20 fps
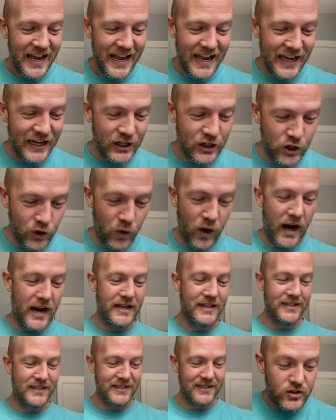in
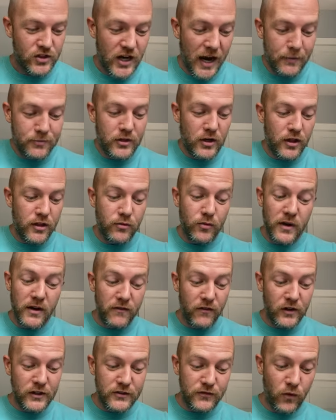Christ. Chapter 3
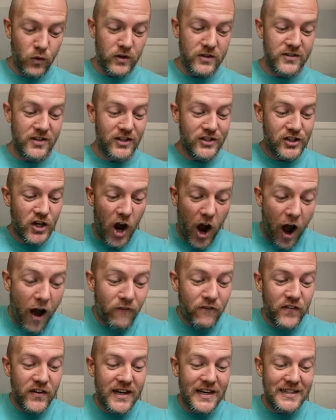verse 4. Such
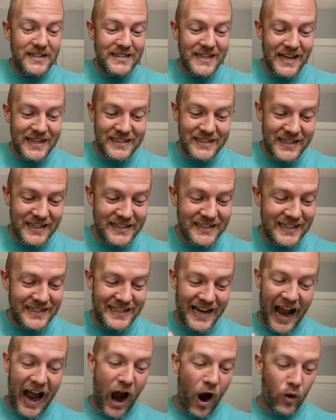confidence as this is
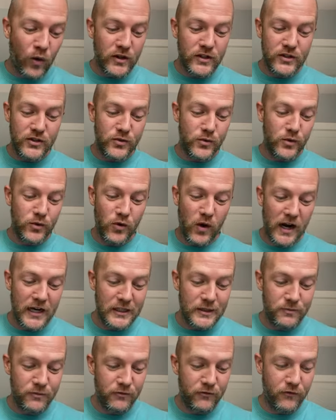ours through
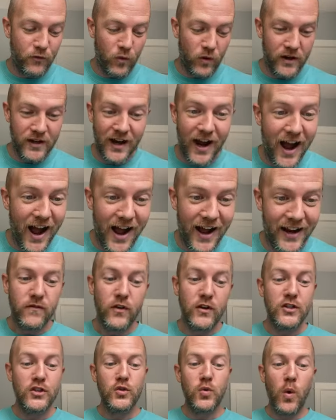Christ before God.
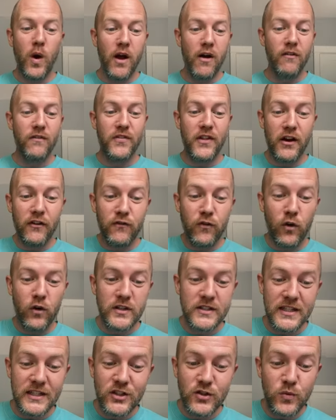Verse 12. Therefore,
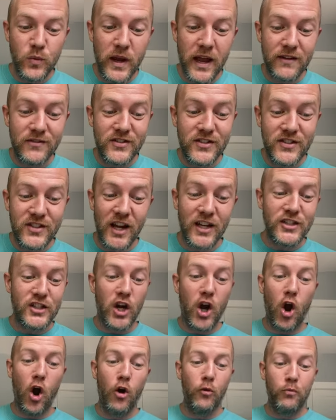since we have such a
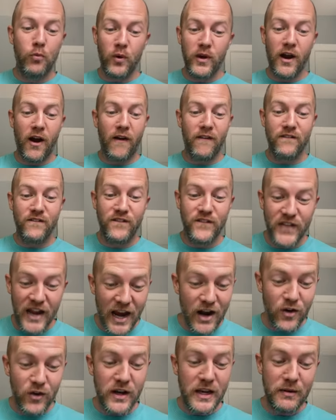hope, we are
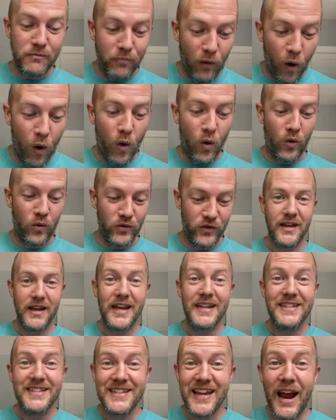very bold.
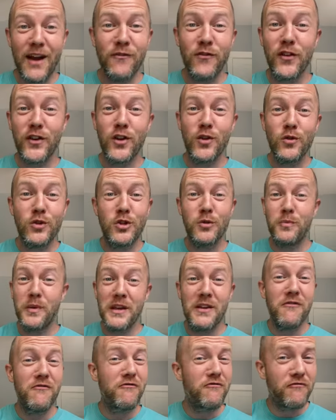It's time for you to be
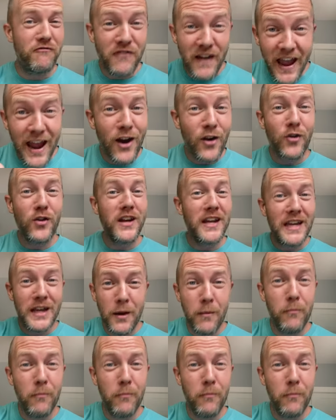very